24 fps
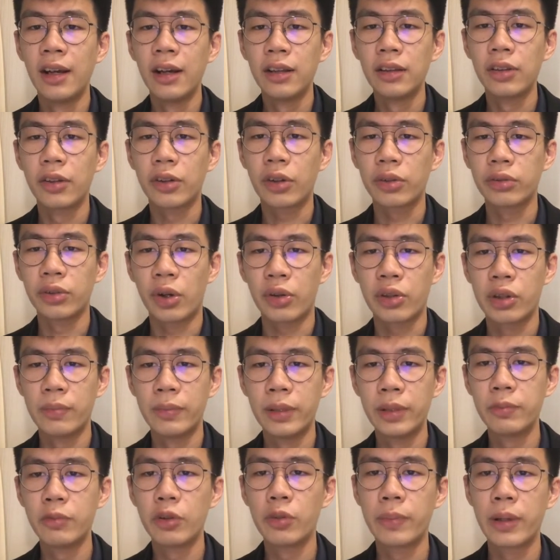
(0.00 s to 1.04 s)
the
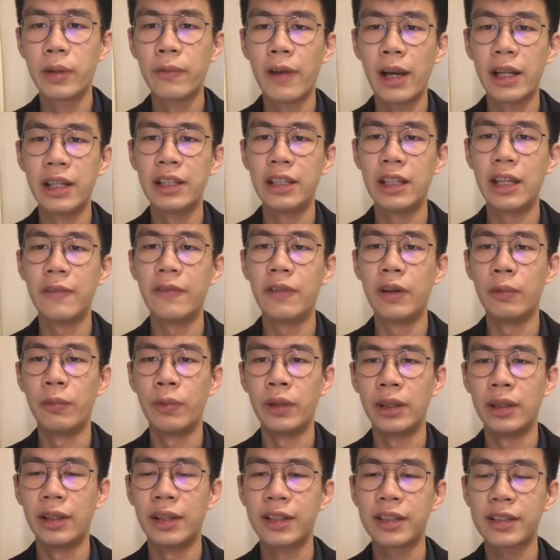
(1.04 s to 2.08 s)
document will be valid if a
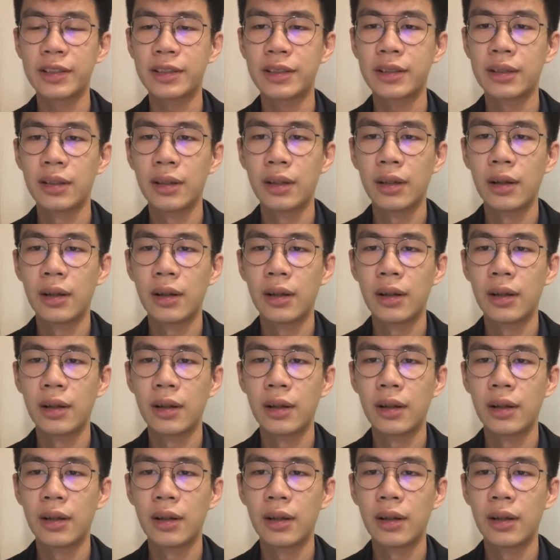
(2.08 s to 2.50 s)
witness